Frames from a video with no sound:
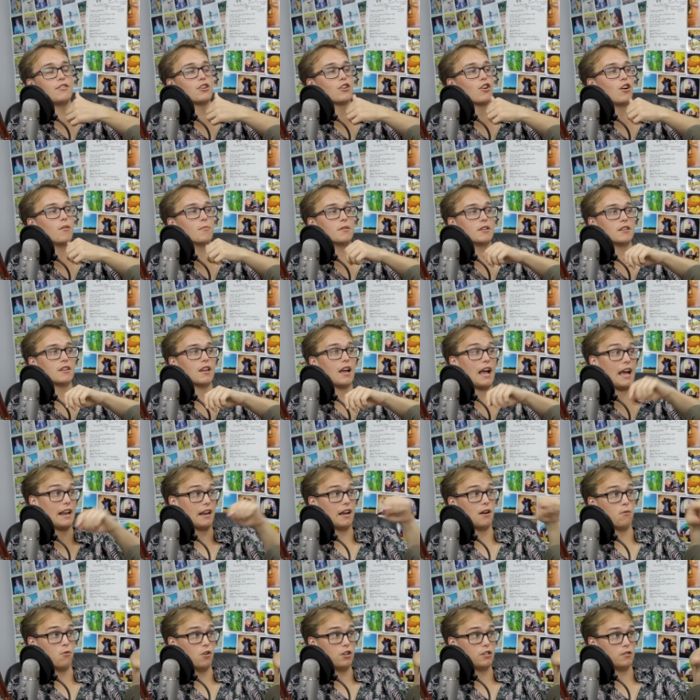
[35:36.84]
Colman... And I
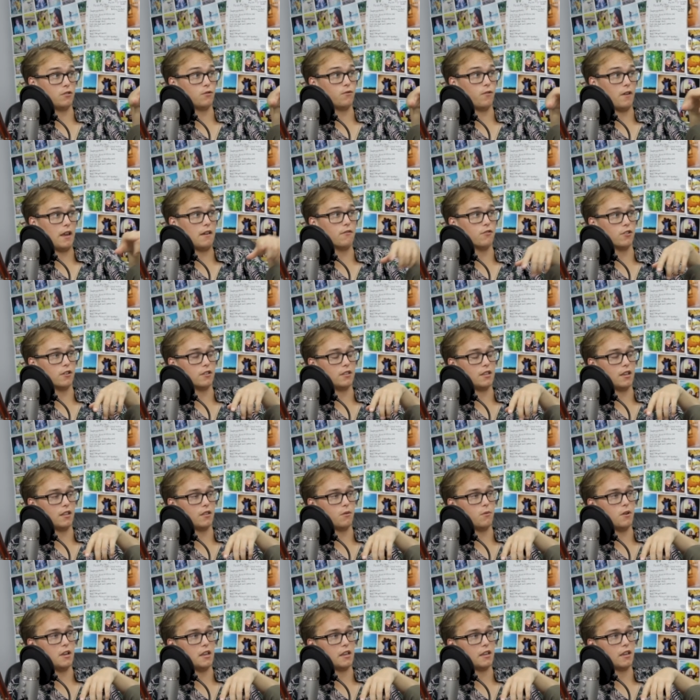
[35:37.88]
watched Favourite the other
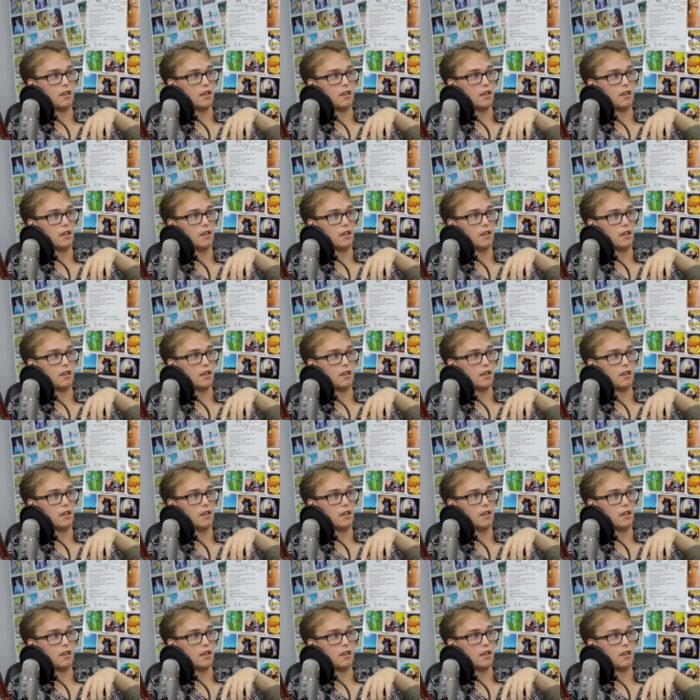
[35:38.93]
week.